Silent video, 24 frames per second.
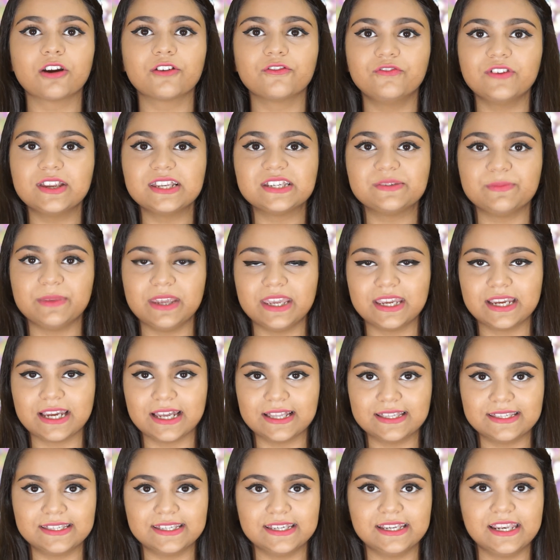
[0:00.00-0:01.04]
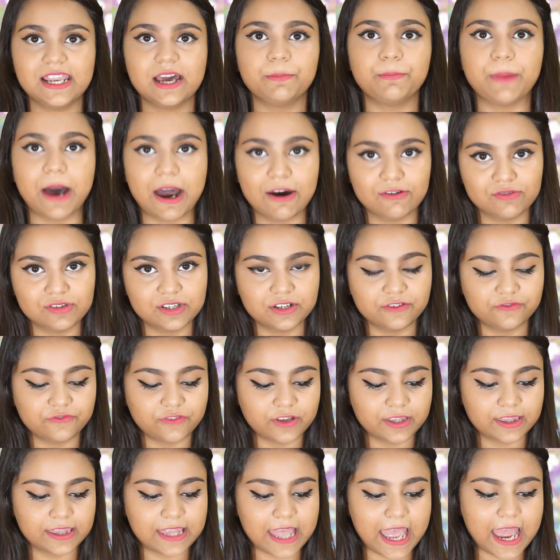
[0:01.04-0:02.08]
Fitme concealer powder
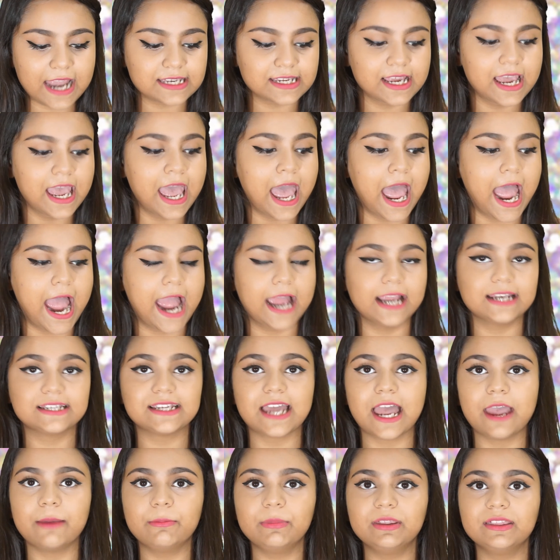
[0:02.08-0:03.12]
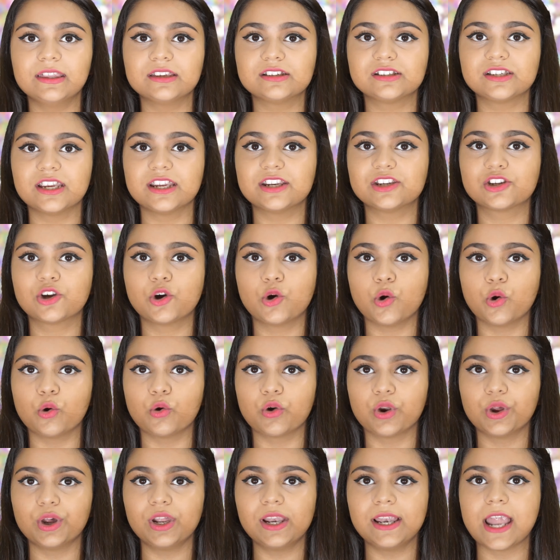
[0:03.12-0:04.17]
for that, and I'm in the shade
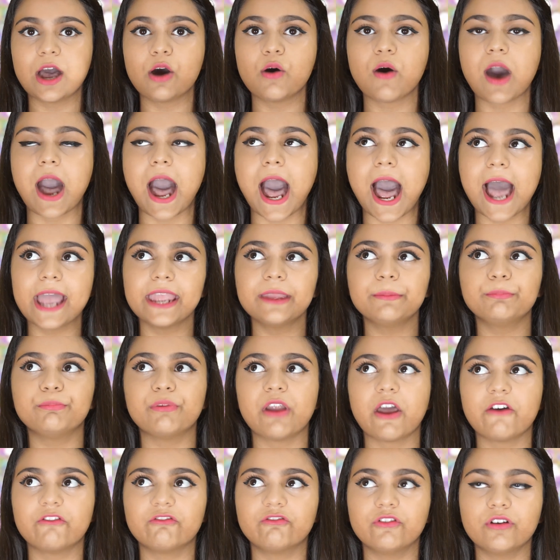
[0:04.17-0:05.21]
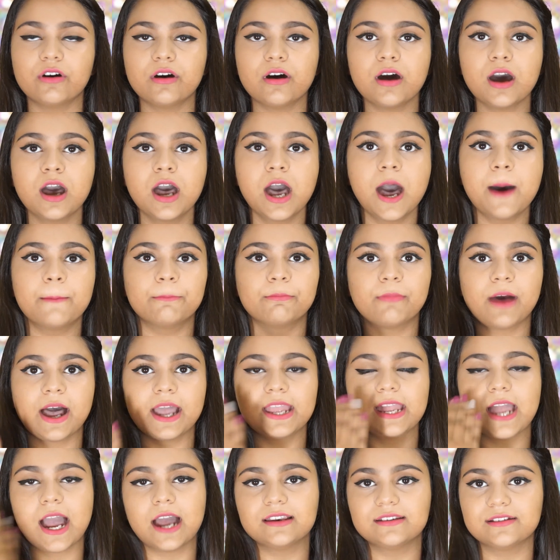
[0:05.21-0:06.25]
Coral. Now I prefer
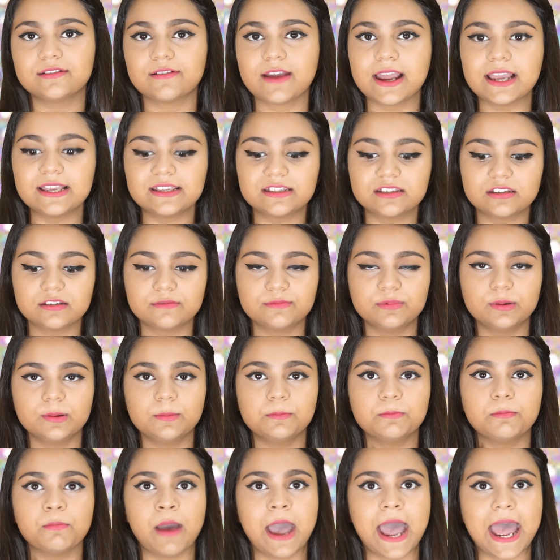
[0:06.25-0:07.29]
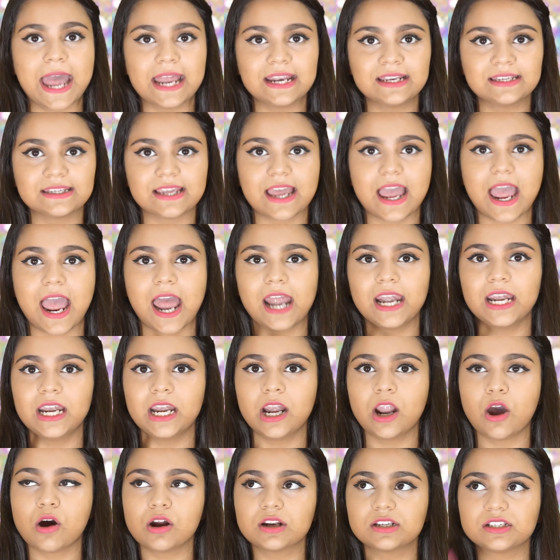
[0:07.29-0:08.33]
my under eyes to be matte and
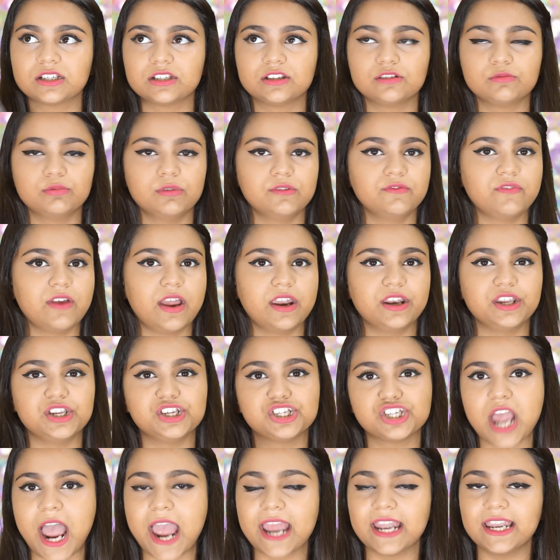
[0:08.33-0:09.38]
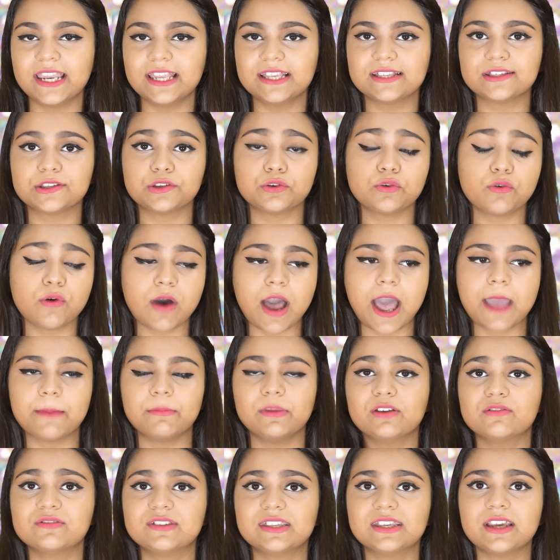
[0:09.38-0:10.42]
not to be very shiny, so
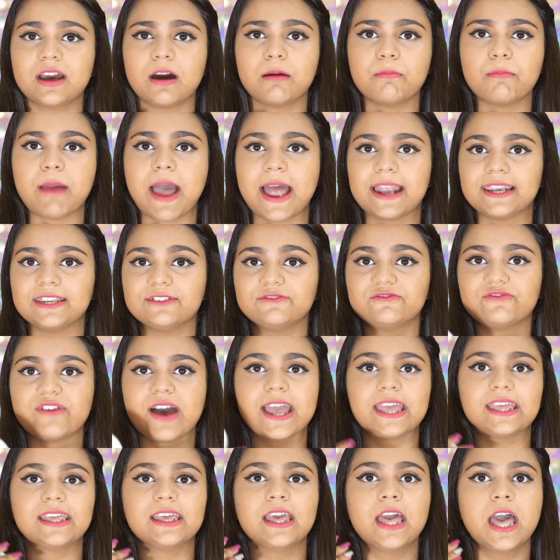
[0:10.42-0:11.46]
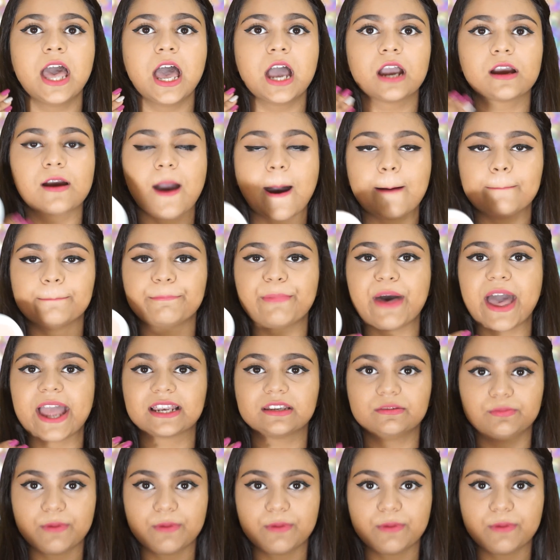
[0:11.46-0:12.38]
I'm using a mattifying compact